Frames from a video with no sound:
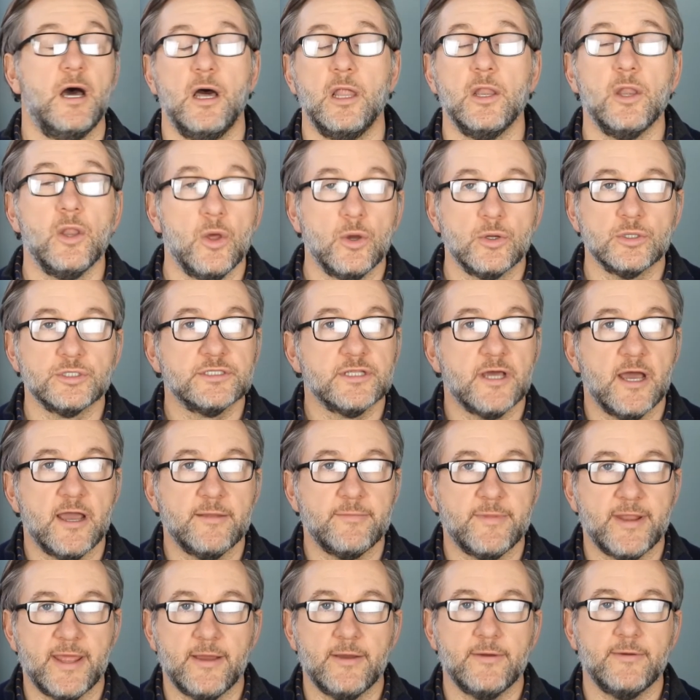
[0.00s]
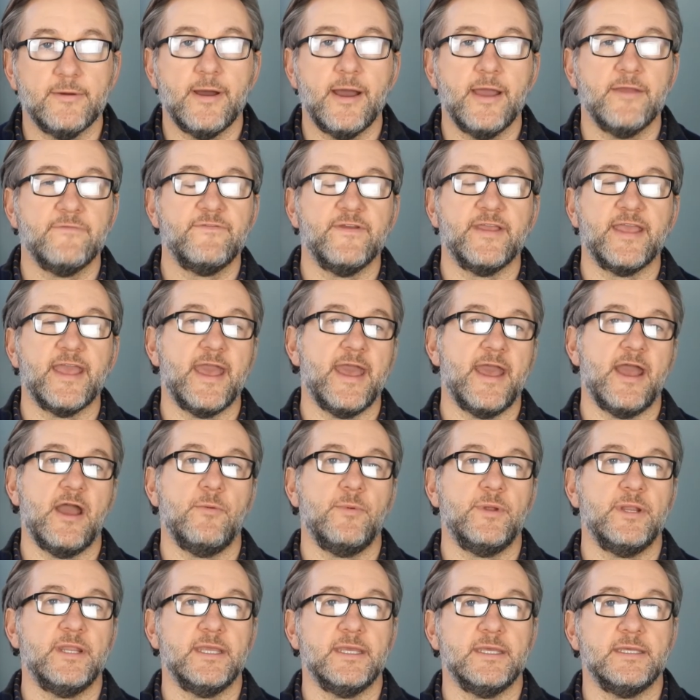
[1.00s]
a long time now. I forget
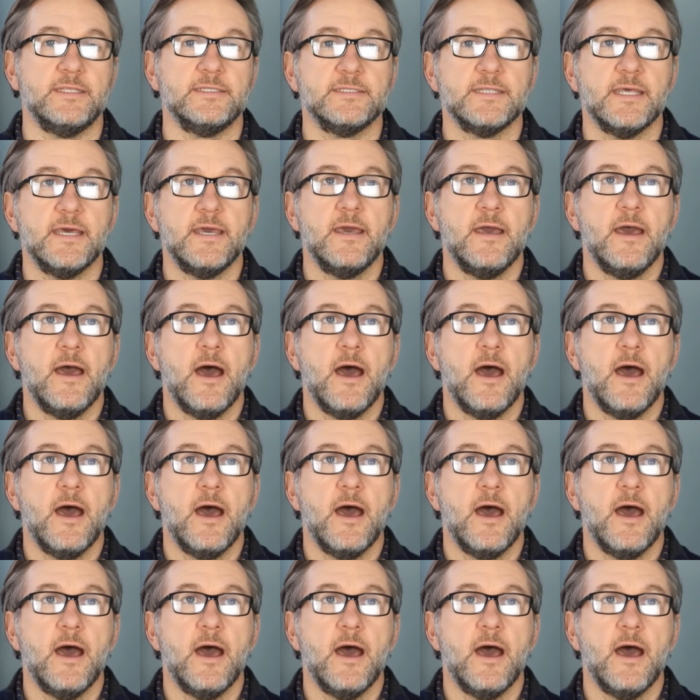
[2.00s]
how many years.